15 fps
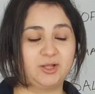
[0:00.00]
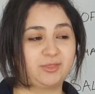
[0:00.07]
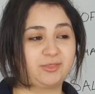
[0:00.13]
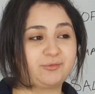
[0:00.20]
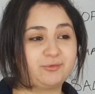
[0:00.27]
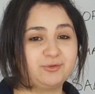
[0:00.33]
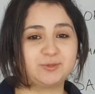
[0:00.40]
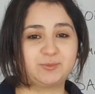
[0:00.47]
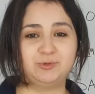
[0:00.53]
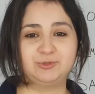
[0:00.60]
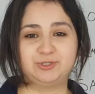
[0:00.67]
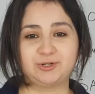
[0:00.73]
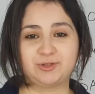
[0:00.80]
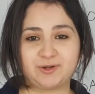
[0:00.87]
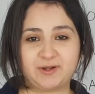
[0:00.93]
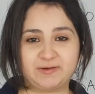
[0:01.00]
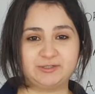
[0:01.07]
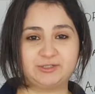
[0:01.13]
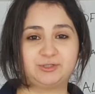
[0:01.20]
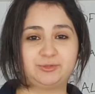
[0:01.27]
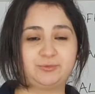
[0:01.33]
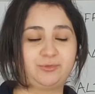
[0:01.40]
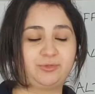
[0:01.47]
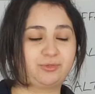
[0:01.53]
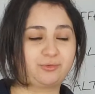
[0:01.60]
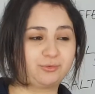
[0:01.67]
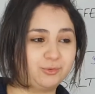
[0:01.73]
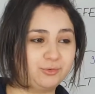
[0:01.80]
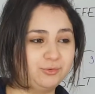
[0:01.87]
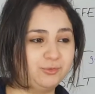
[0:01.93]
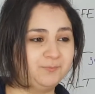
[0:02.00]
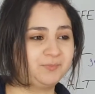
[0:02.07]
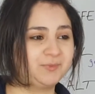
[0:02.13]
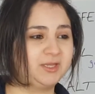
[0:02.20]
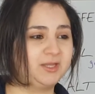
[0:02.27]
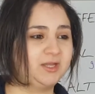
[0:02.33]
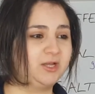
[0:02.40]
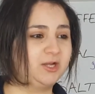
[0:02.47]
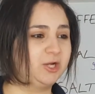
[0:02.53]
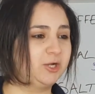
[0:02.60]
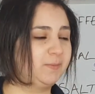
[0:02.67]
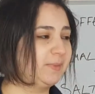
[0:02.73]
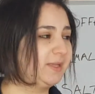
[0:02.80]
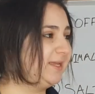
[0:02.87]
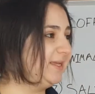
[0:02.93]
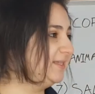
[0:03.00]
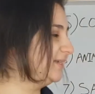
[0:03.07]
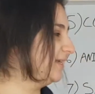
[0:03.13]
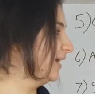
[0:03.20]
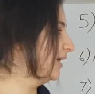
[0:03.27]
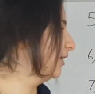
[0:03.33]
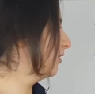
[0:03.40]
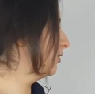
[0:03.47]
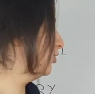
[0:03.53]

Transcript: through supporting your thyroid, through eating